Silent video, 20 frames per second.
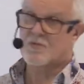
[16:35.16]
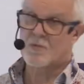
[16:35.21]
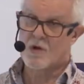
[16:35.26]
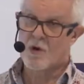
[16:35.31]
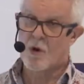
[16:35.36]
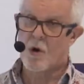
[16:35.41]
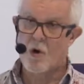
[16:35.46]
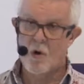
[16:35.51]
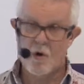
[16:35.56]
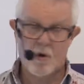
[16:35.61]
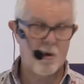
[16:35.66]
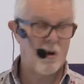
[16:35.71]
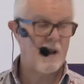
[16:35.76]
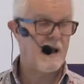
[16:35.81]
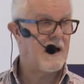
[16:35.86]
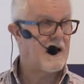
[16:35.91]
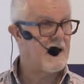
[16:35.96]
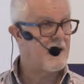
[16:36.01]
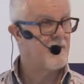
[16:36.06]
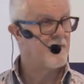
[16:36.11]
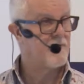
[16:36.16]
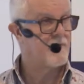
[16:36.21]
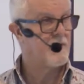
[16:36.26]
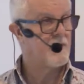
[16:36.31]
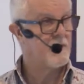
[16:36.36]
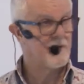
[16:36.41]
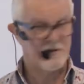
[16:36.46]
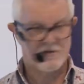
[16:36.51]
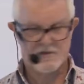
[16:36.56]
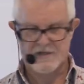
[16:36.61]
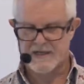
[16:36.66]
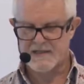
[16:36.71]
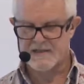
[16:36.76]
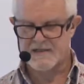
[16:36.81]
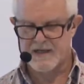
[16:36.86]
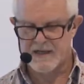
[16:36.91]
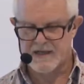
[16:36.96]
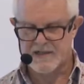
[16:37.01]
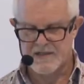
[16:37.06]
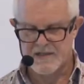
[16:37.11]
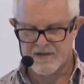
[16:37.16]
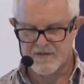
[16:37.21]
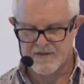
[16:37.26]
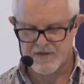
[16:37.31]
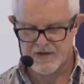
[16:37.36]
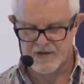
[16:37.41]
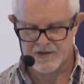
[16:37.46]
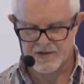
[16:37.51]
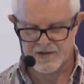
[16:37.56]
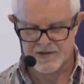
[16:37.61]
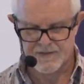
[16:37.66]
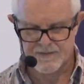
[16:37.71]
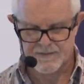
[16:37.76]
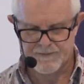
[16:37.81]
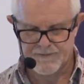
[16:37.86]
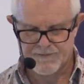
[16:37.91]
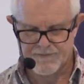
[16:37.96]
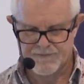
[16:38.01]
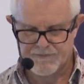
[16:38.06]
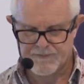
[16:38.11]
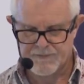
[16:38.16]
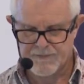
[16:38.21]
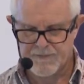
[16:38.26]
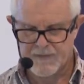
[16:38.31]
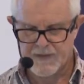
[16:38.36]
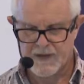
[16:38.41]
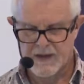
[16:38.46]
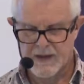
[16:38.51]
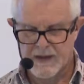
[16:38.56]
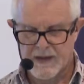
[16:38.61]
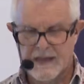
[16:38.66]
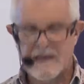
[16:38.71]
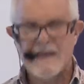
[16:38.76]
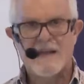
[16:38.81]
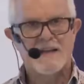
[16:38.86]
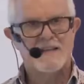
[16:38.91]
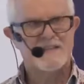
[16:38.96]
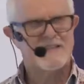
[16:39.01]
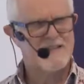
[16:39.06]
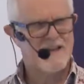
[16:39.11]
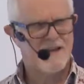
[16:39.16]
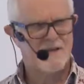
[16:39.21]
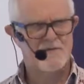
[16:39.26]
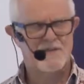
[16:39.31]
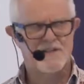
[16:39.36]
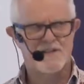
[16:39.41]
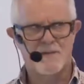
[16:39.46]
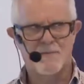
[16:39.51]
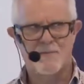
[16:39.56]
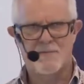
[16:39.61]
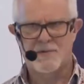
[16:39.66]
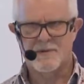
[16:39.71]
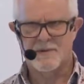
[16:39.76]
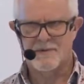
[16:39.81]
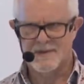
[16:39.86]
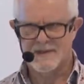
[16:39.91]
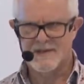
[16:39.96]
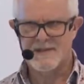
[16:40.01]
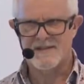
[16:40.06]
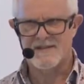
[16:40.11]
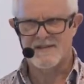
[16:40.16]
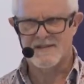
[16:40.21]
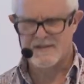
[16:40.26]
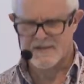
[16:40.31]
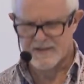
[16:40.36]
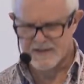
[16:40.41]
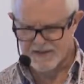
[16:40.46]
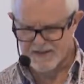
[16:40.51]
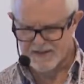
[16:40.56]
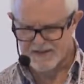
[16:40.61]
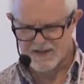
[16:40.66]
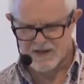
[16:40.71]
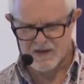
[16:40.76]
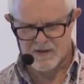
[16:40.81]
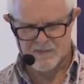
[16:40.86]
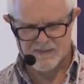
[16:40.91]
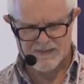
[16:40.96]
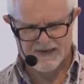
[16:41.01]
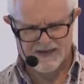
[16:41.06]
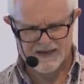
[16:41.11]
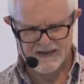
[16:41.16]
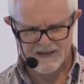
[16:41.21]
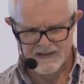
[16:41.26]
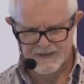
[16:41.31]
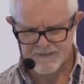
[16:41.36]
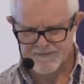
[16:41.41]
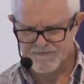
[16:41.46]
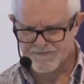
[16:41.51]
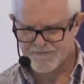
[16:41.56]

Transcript: will all have the translated version. Sounds simple, it isn't, it's complex.